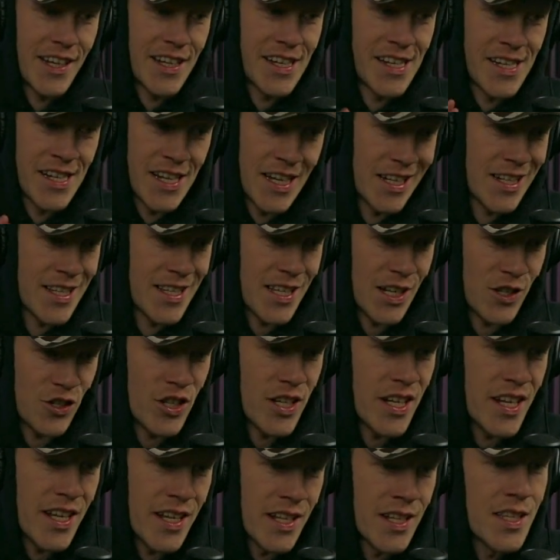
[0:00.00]
in such
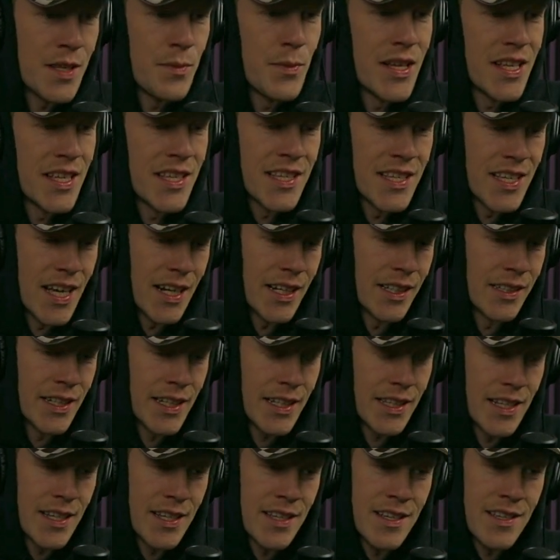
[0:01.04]
an intimate setting
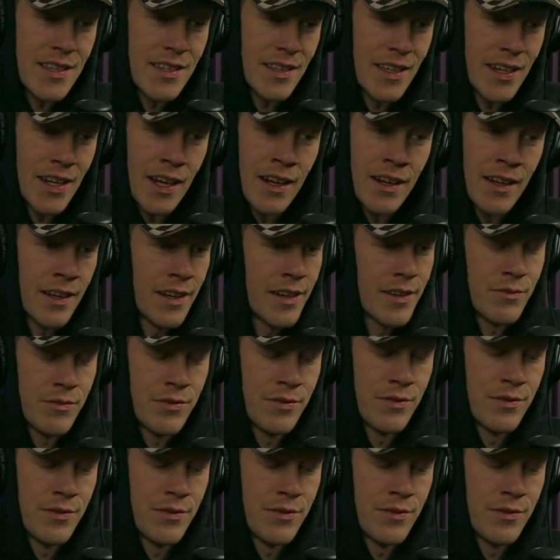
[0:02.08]
like this, like